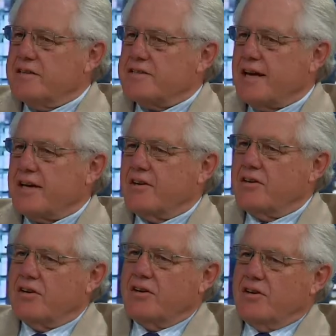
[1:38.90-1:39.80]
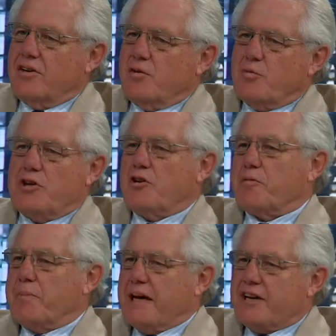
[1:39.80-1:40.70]
And the second, when you
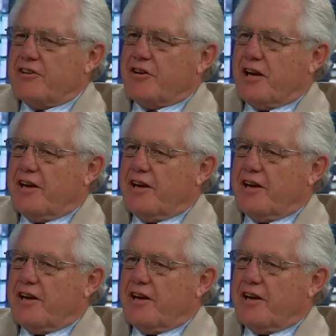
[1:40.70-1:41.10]
look back at your